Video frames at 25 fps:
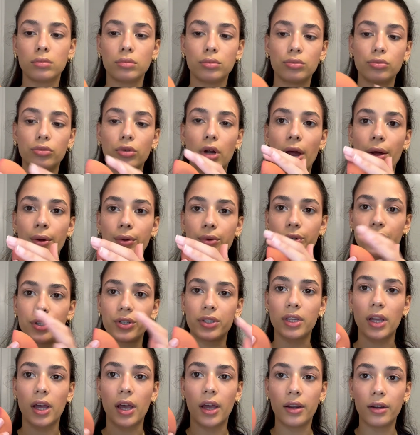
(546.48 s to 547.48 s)
rounder
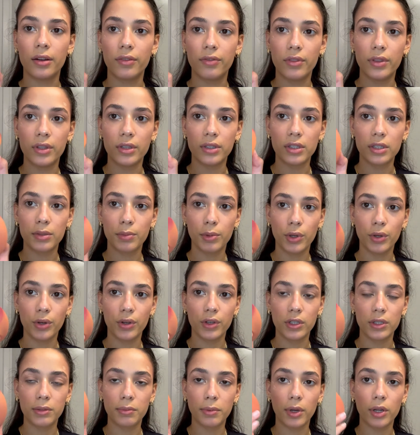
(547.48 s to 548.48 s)
side of this beauty
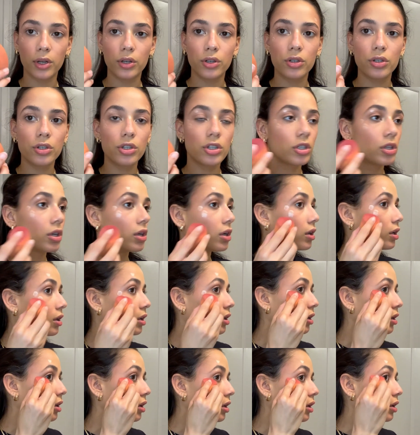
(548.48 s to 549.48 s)
sponge
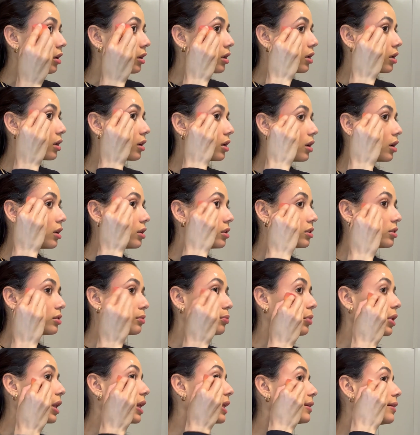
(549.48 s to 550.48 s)
and I
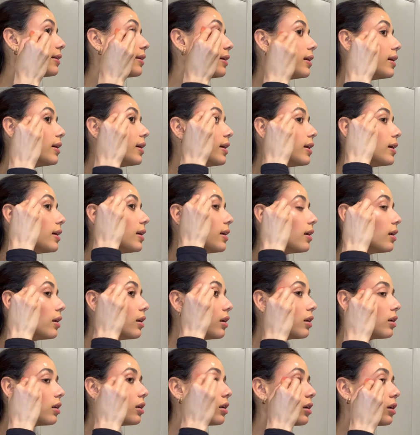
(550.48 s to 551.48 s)
just blend it
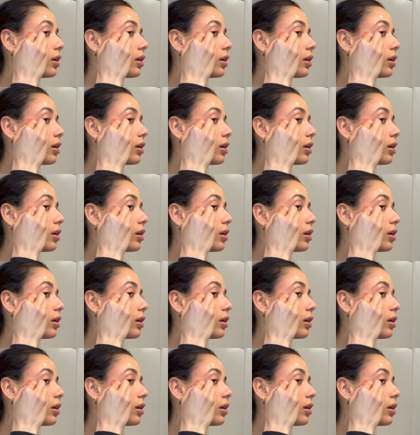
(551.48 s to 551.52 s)
in.